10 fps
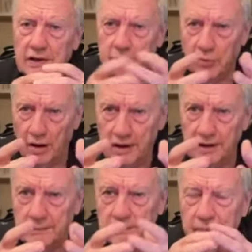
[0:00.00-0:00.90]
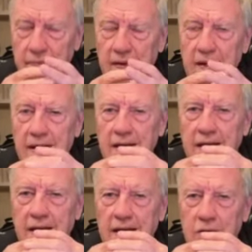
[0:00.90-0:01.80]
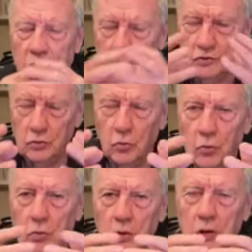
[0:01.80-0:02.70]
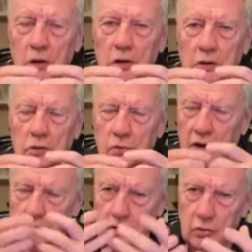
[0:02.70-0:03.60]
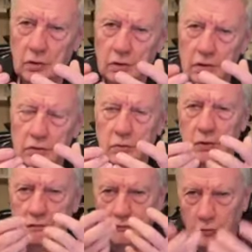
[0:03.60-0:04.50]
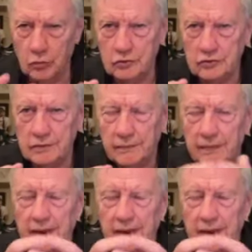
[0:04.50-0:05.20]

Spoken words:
his bride, to restore, to reassure, to reinforce,